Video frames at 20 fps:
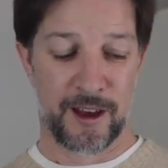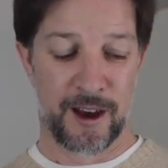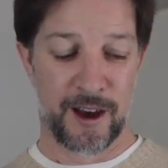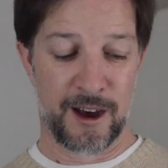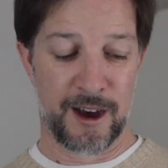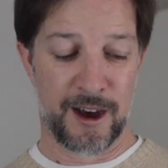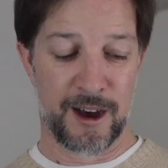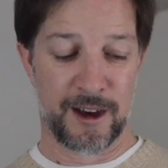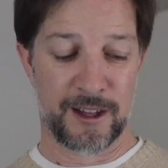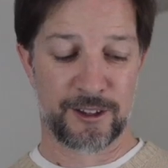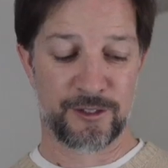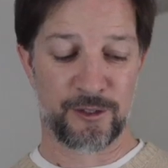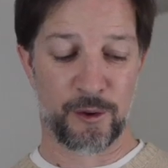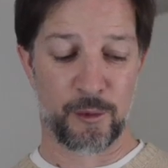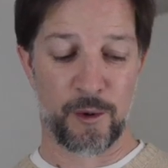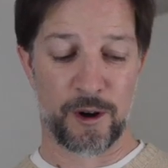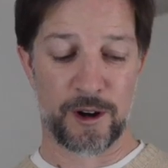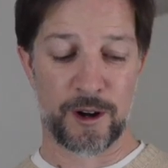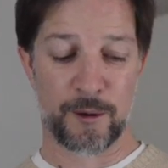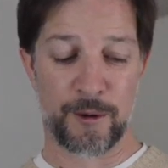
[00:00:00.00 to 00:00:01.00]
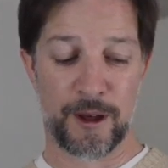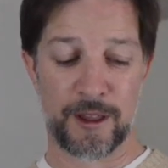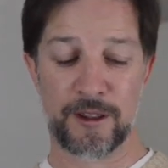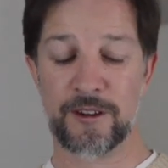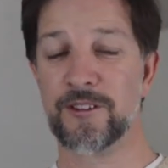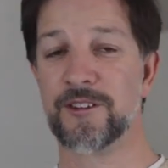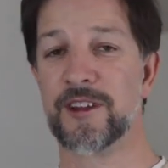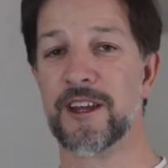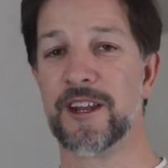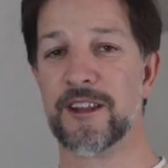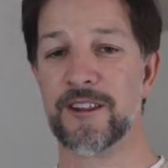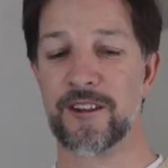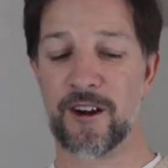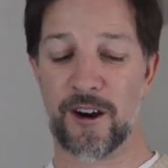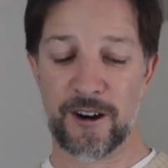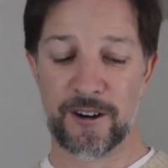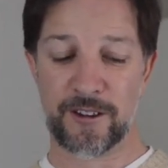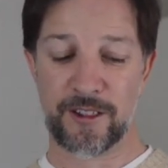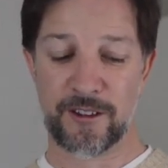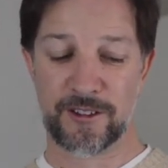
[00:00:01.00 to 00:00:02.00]
Uh, it's from Warner Brothers, and In the
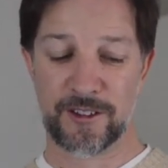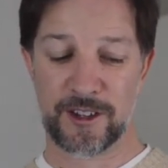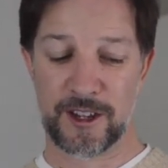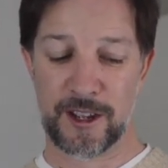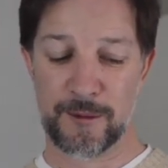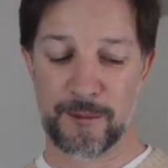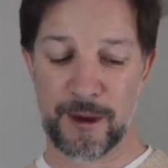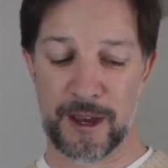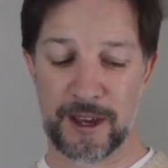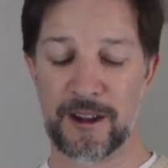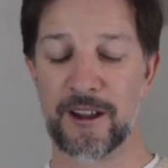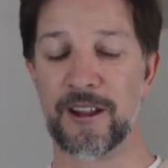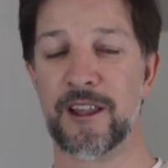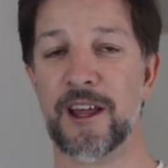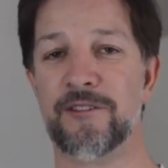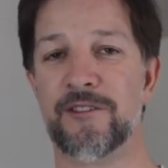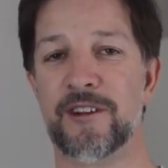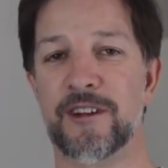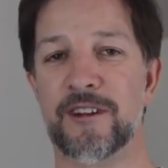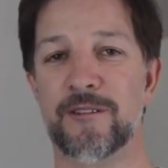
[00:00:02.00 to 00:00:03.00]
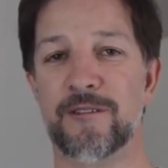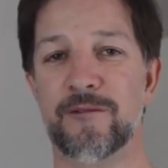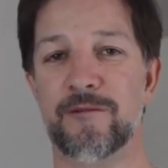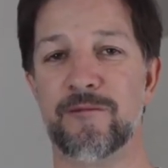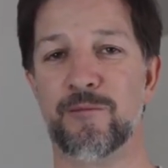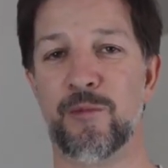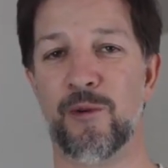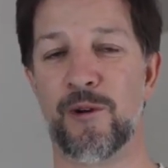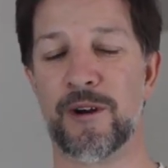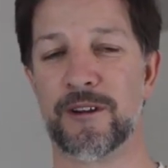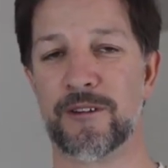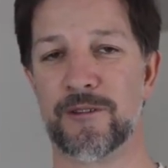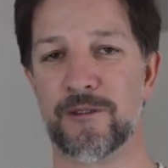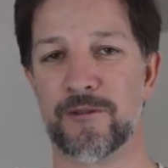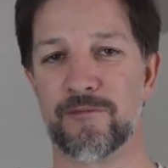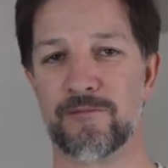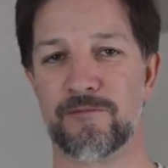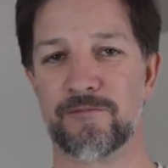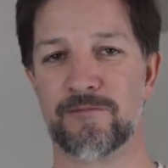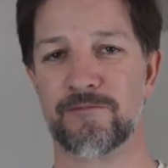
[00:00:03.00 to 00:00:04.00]
Heart of the Sea made 11 point
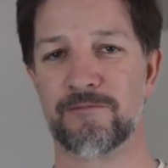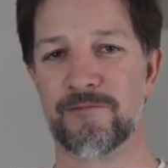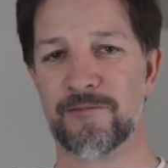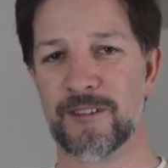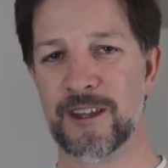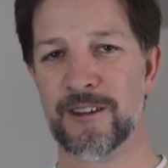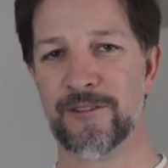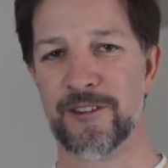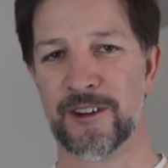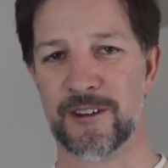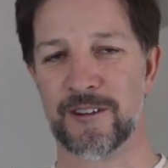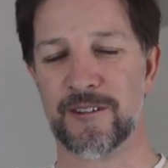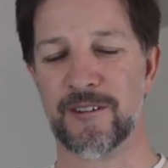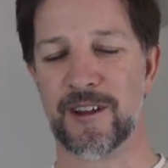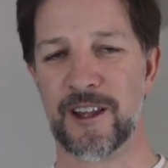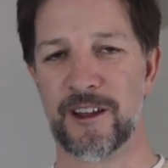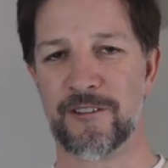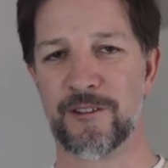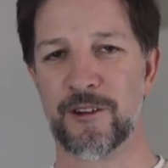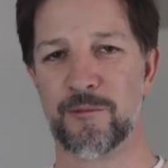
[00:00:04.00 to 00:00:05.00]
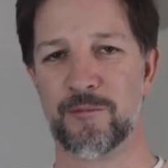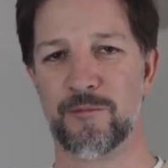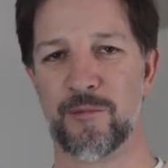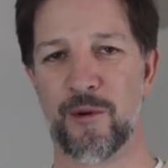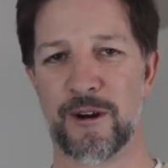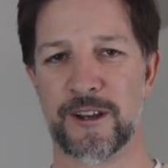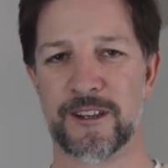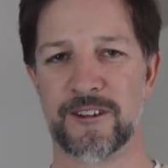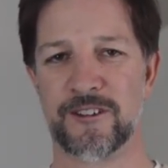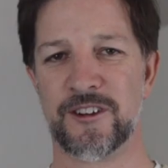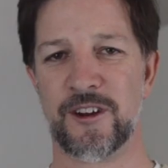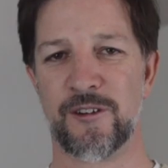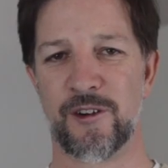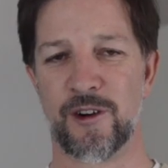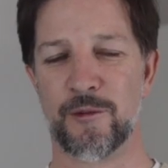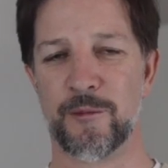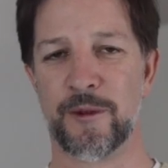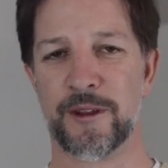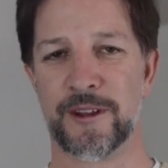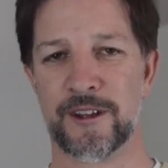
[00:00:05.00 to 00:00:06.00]
even,
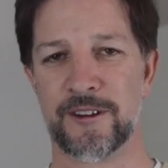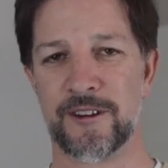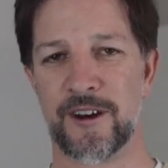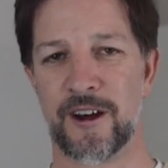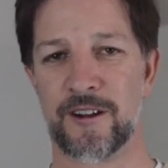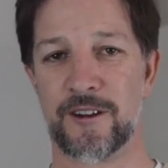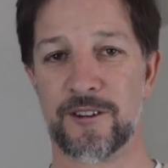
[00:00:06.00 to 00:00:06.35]
$11.0 million.